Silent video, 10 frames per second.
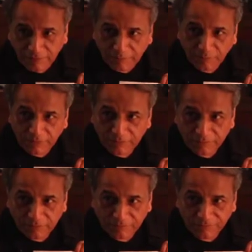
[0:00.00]
up with
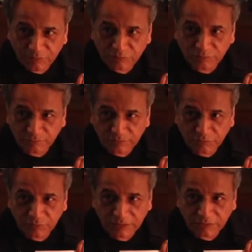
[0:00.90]
a fusion
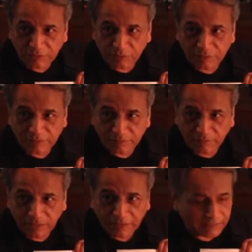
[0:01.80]
between yours and
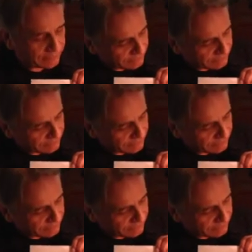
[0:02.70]
mine.